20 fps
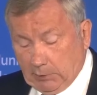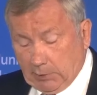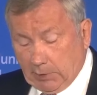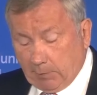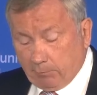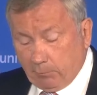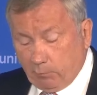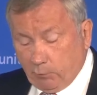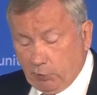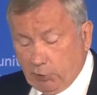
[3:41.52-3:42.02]

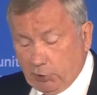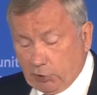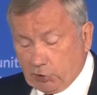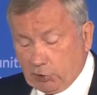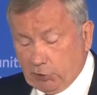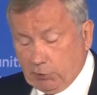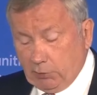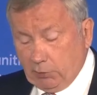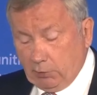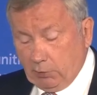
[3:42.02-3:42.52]
Dumped
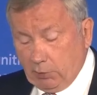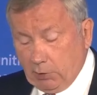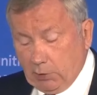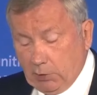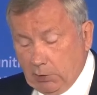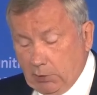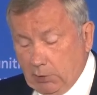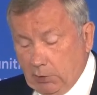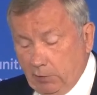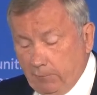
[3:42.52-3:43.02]
munition
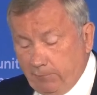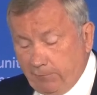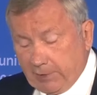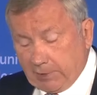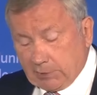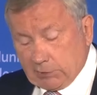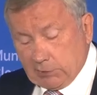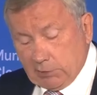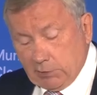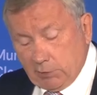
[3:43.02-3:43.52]

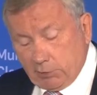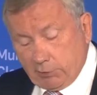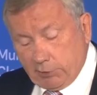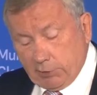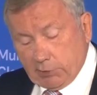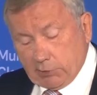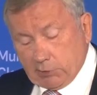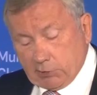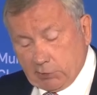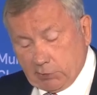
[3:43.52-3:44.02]
affects
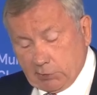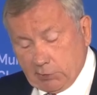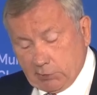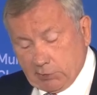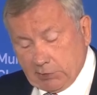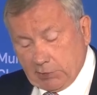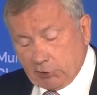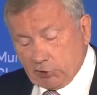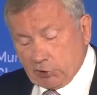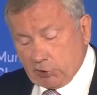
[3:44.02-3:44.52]
areas
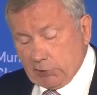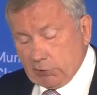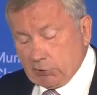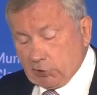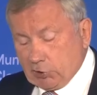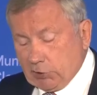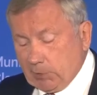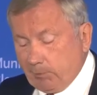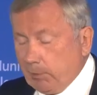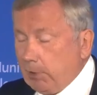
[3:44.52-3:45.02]
such as
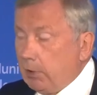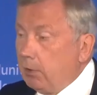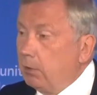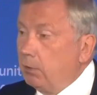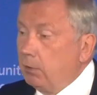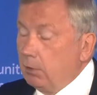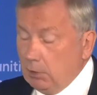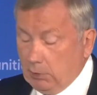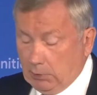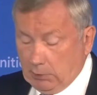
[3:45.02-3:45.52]

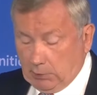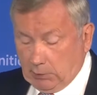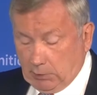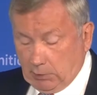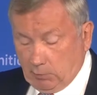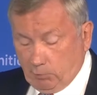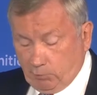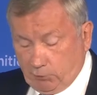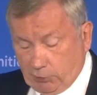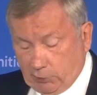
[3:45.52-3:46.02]
shipping,
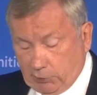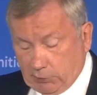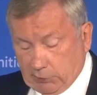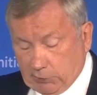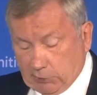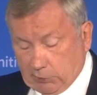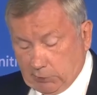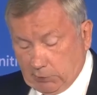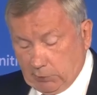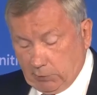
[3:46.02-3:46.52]

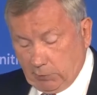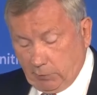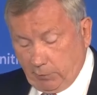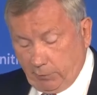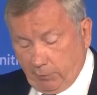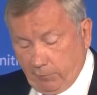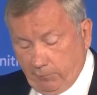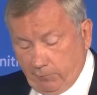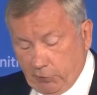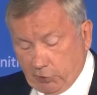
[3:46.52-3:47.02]
ports,
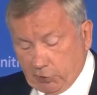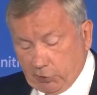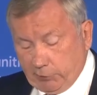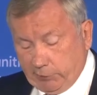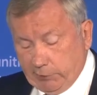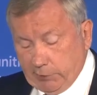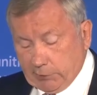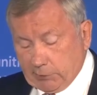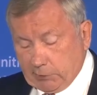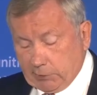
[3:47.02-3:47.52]
the
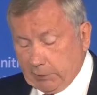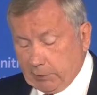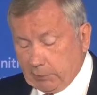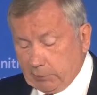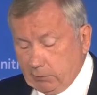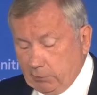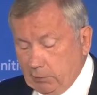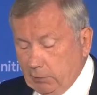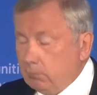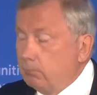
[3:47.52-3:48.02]
fisheries
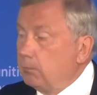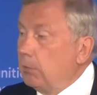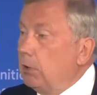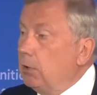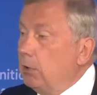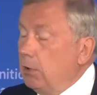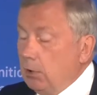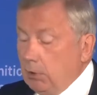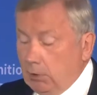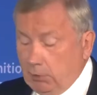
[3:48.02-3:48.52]
sector,
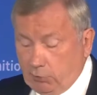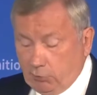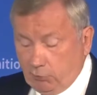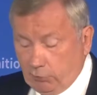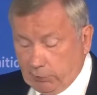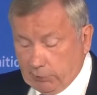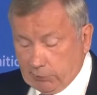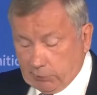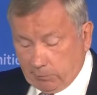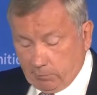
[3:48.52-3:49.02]
and
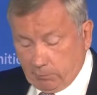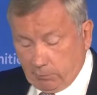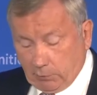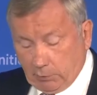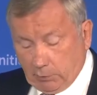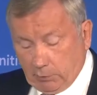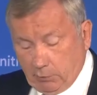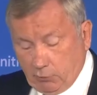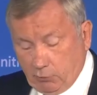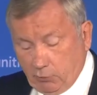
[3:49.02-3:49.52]

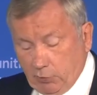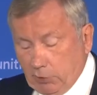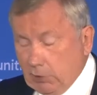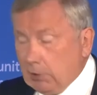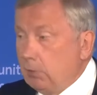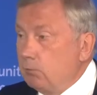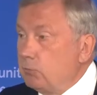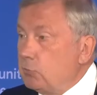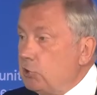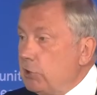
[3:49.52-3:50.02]
tourism, to
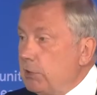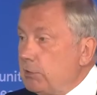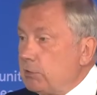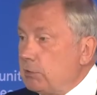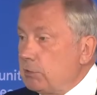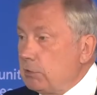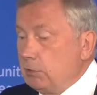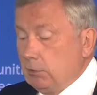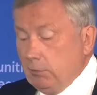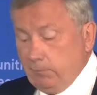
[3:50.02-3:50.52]
name
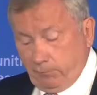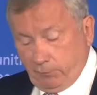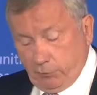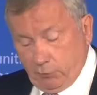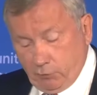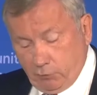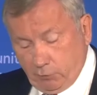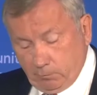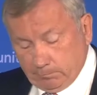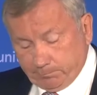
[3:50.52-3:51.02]
just a
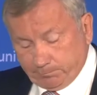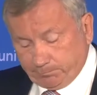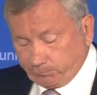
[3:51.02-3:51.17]
few.